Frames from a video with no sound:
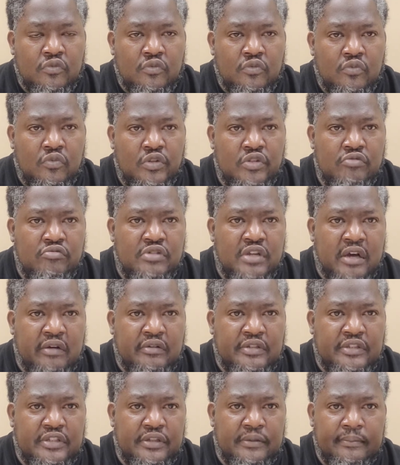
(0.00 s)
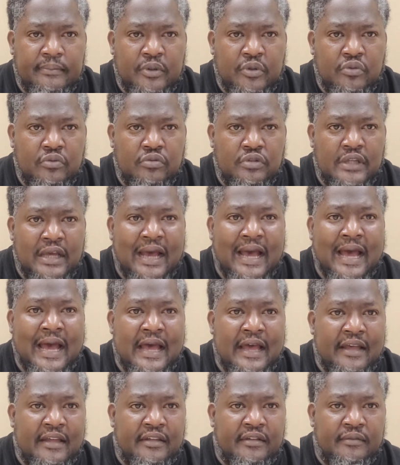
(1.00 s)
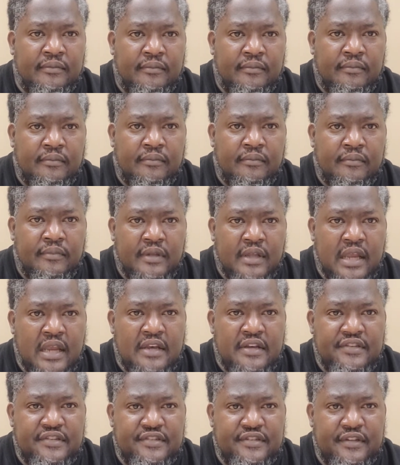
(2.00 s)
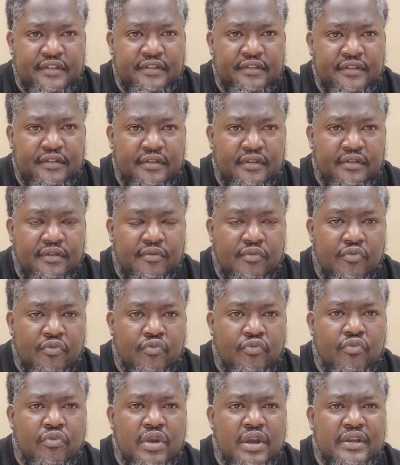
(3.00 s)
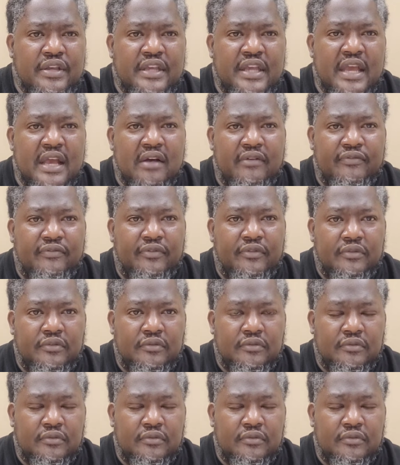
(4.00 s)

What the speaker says: when you talking to the Most High in the Son. Real careful.